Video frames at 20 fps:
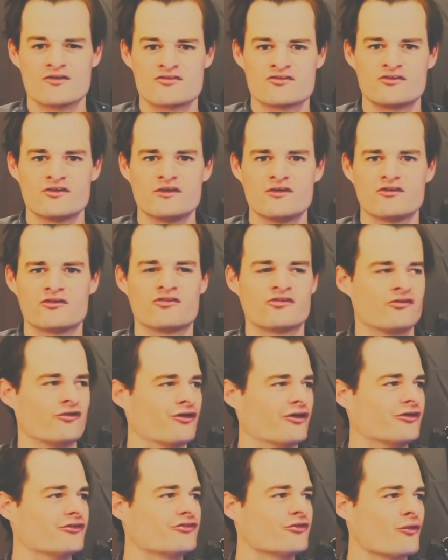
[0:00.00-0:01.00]

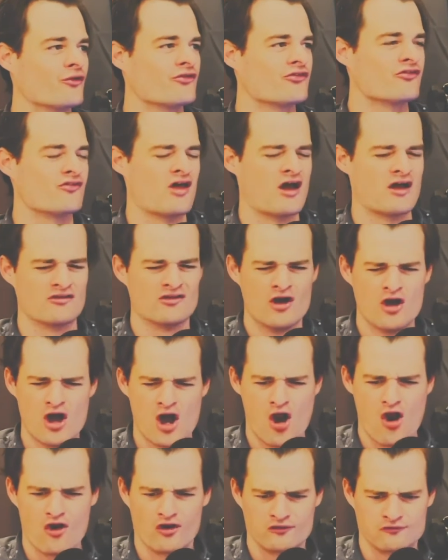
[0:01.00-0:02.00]
sinister towards the end.
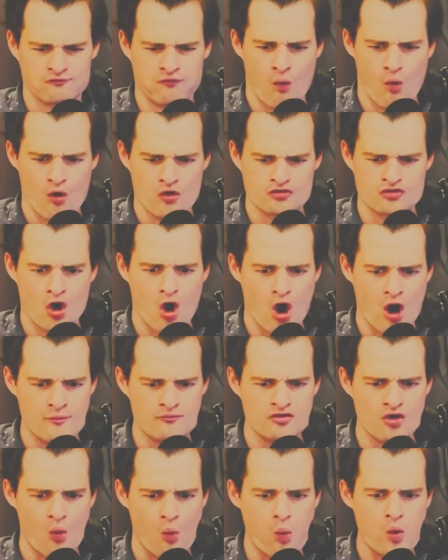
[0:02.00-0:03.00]
It's four
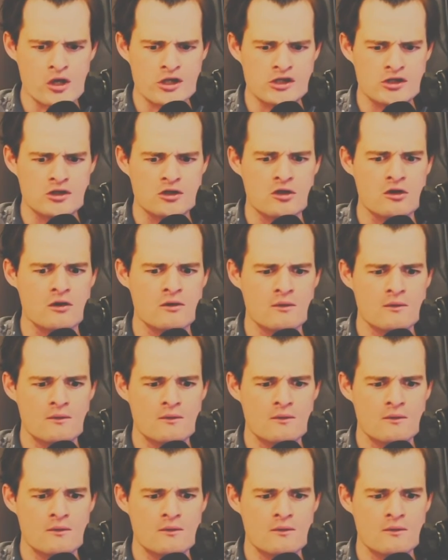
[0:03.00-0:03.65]
times a week.